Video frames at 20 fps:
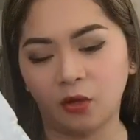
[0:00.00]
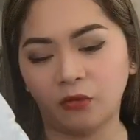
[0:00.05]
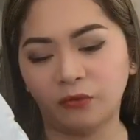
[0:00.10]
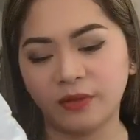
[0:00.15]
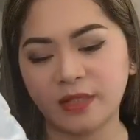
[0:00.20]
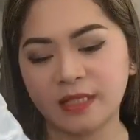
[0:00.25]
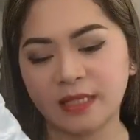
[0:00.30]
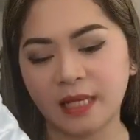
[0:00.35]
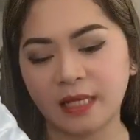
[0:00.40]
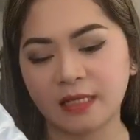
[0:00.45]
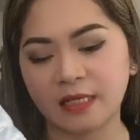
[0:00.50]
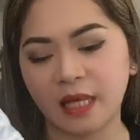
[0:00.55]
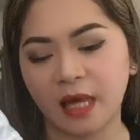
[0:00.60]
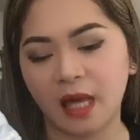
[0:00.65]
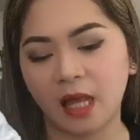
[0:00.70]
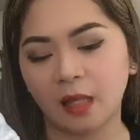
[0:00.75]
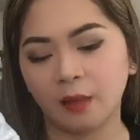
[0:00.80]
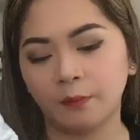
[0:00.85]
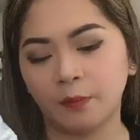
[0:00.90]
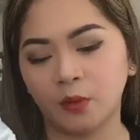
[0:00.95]
Oversized
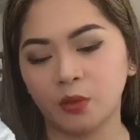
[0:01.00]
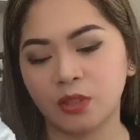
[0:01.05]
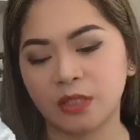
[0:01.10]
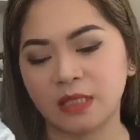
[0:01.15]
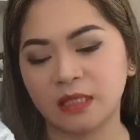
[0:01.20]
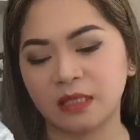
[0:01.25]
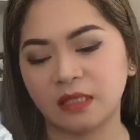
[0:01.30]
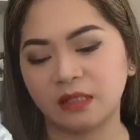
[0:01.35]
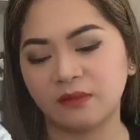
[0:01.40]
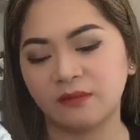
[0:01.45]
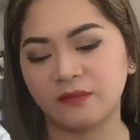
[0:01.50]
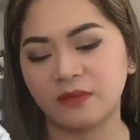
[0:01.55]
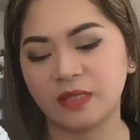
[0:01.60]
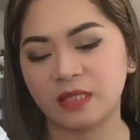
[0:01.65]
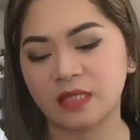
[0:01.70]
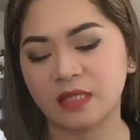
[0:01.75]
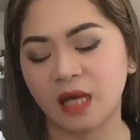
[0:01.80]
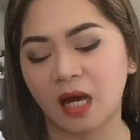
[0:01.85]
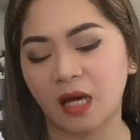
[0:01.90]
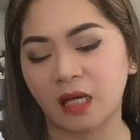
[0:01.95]
elbow sleeve
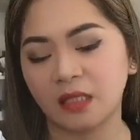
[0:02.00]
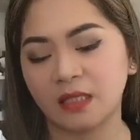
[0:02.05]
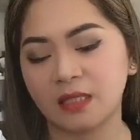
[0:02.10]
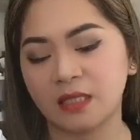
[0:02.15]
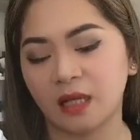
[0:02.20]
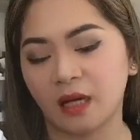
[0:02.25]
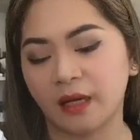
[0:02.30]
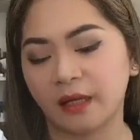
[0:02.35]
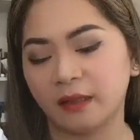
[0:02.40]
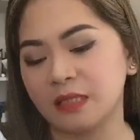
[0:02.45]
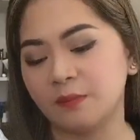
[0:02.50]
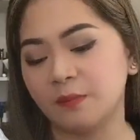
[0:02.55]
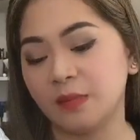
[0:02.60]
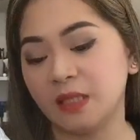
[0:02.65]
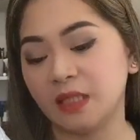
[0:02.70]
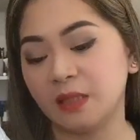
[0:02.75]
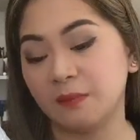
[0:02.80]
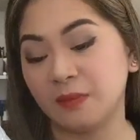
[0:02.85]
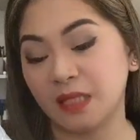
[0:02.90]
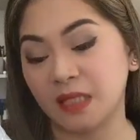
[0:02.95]
tie-dyed.
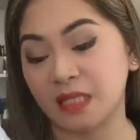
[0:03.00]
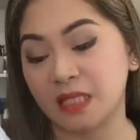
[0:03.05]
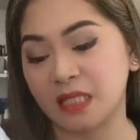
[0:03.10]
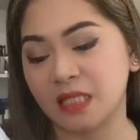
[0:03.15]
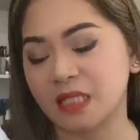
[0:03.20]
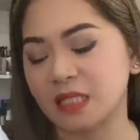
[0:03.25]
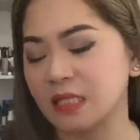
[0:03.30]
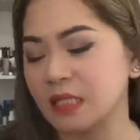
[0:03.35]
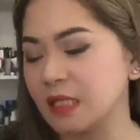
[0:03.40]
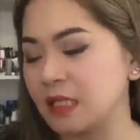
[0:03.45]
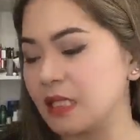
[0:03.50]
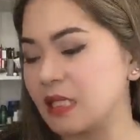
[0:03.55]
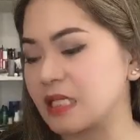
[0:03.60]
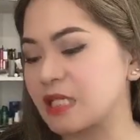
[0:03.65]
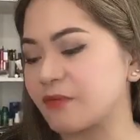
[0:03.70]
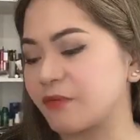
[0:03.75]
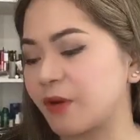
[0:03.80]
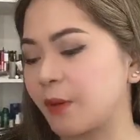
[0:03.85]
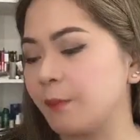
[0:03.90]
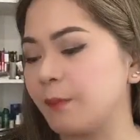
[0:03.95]
Mini-mins.
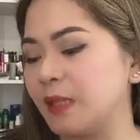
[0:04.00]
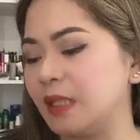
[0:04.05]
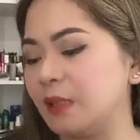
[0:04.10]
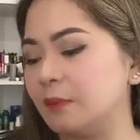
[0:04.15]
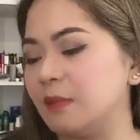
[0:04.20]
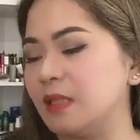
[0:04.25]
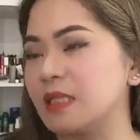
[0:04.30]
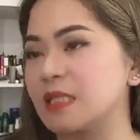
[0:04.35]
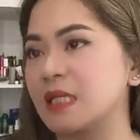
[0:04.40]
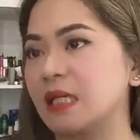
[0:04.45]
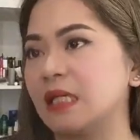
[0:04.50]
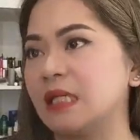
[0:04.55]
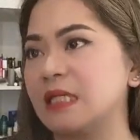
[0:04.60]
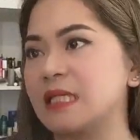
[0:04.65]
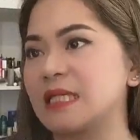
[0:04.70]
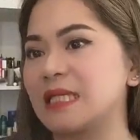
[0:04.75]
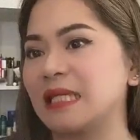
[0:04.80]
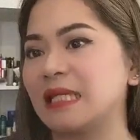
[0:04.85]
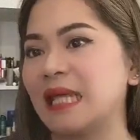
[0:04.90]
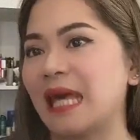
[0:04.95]
It's from Mini-mins and it's in